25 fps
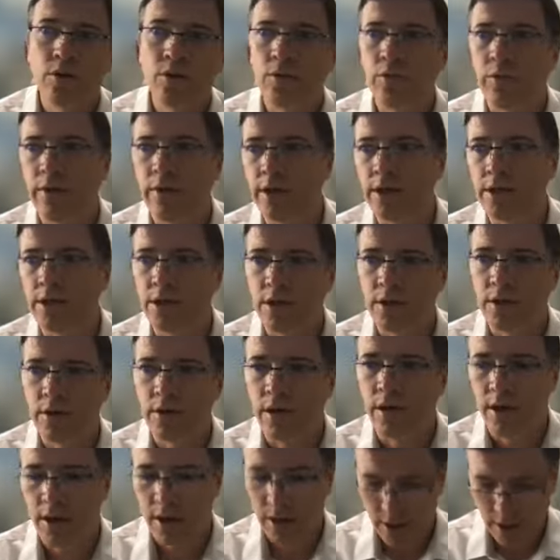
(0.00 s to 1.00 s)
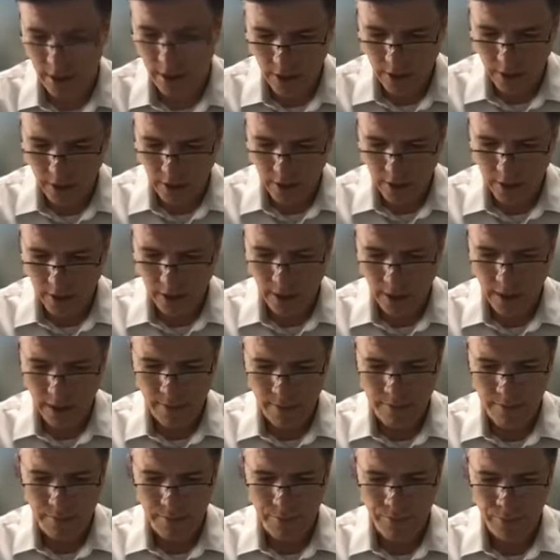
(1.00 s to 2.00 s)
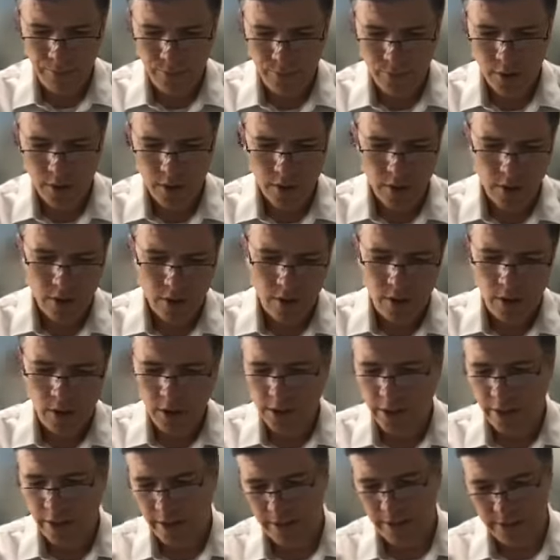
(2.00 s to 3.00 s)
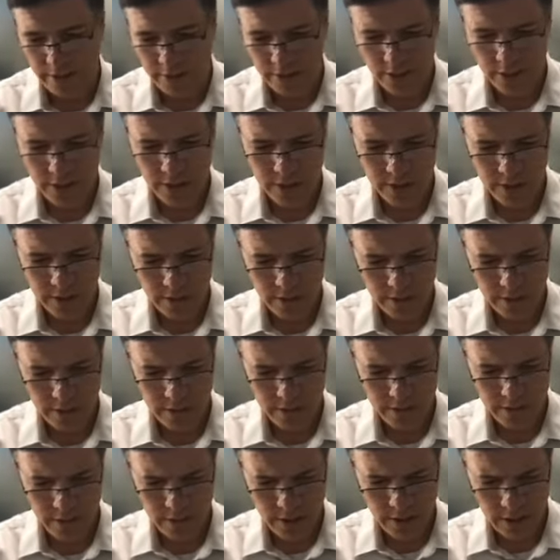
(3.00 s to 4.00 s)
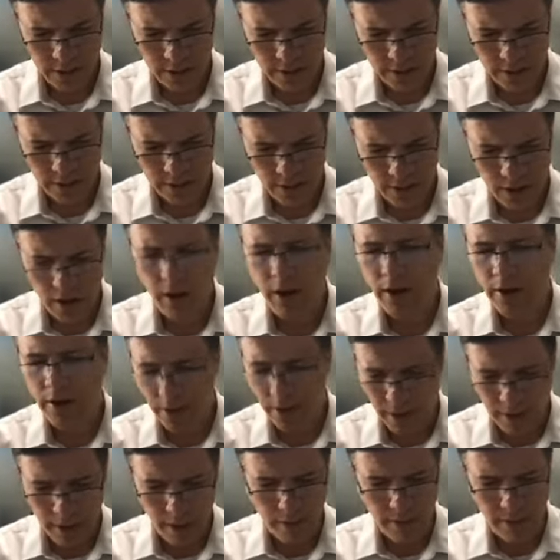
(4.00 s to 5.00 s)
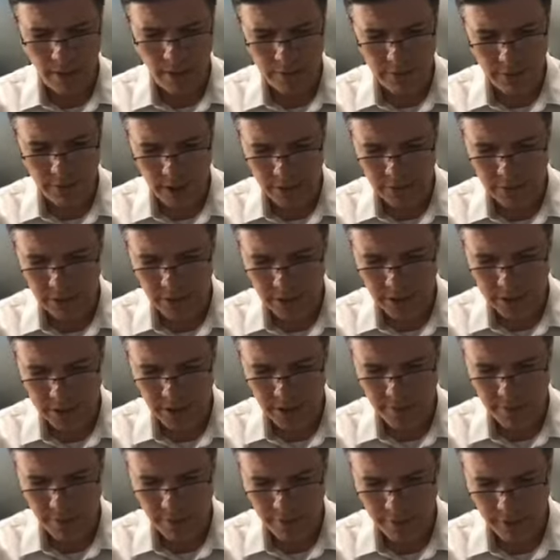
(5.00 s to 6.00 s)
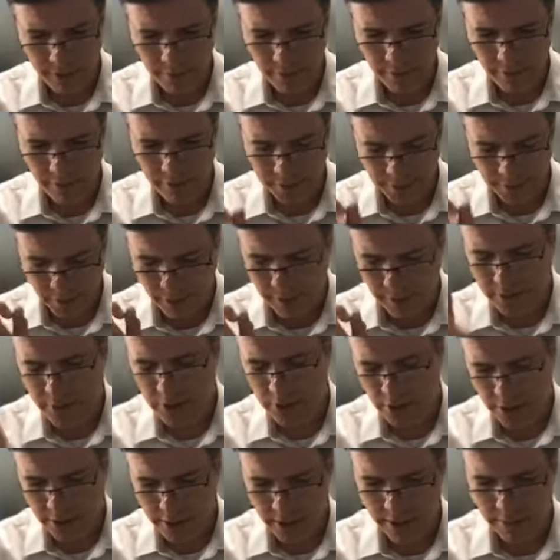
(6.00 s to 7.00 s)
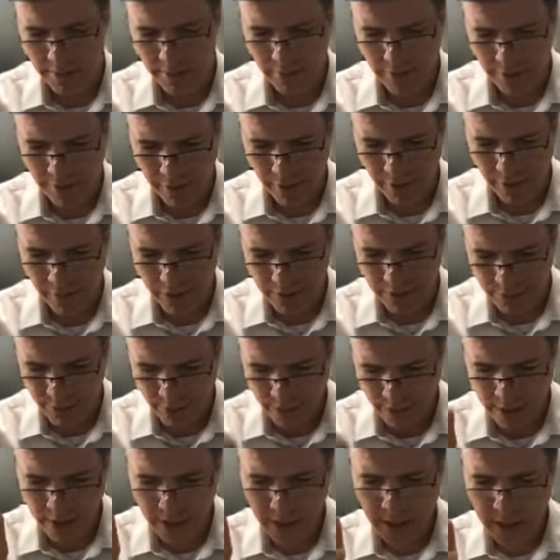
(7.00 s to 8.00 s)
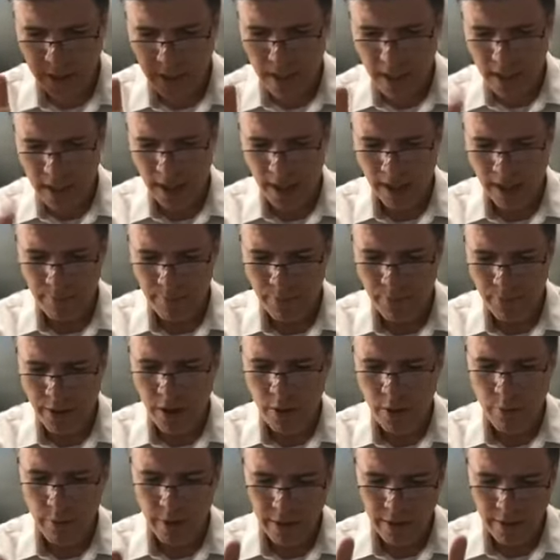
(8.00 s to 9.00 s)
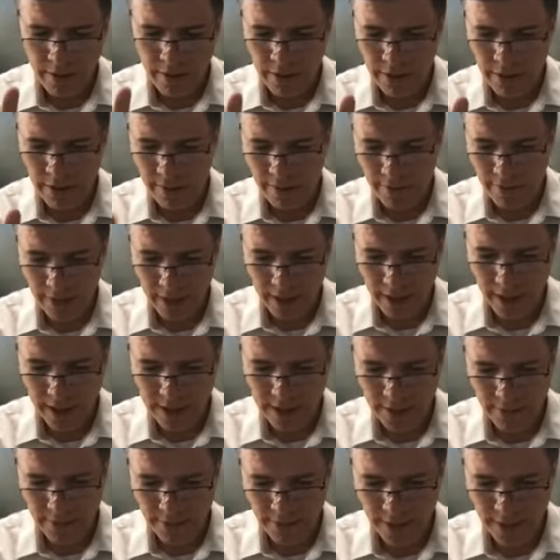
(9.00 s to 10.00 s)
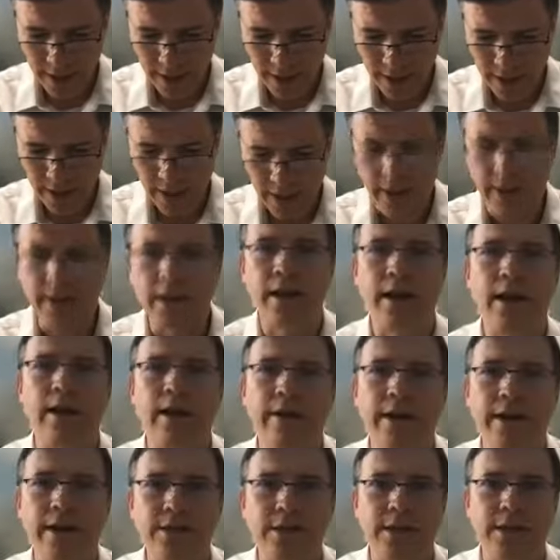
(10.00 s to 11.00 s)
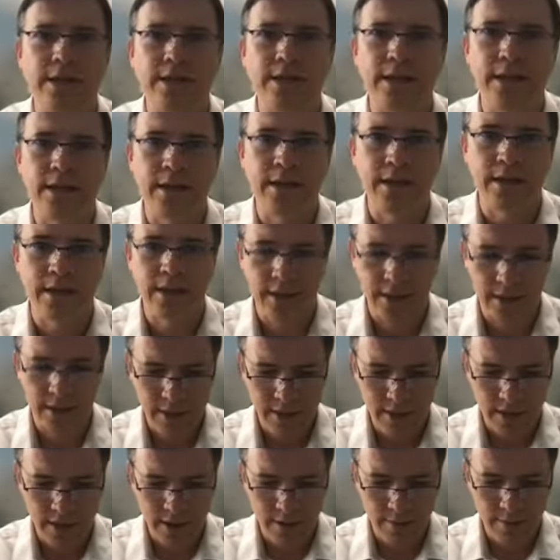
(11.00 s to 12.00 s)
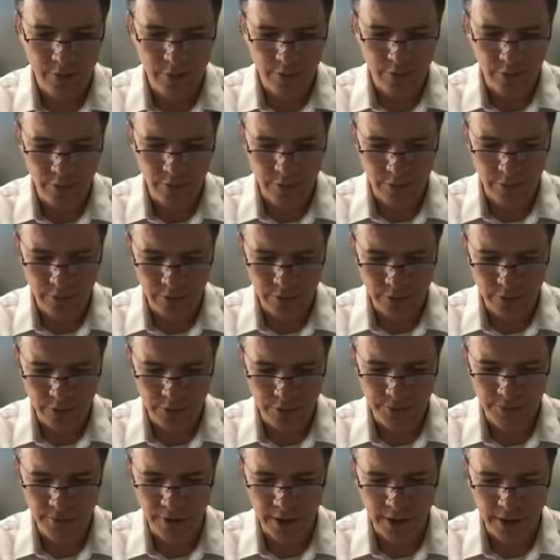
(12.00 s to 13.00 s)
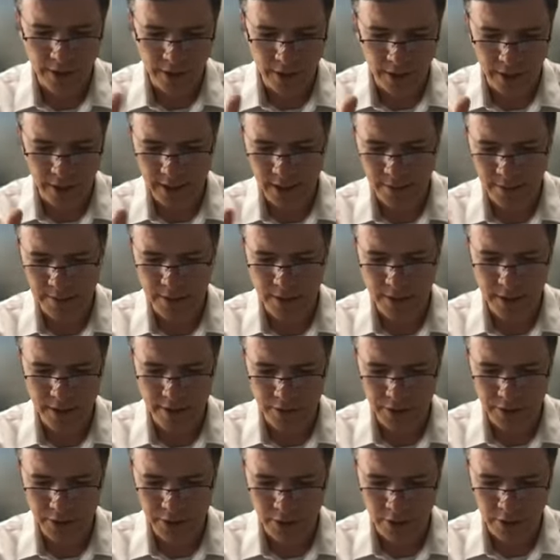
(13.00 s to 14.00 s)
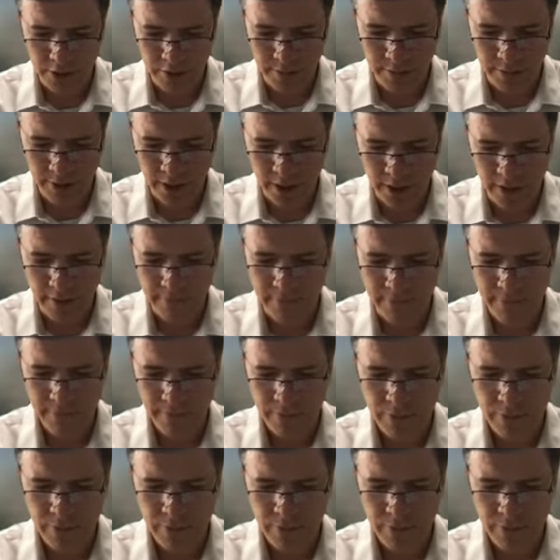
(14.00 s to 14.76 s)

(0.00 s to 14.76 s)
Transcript: which, uh, um, sorry, just, uh, I, I, I, was, I was going to skip over the previous one. Let me just not skip over the previous point. Um, with the, the, case of the the Hareshis, the um, who whose father accepted kiddushin on her behalf.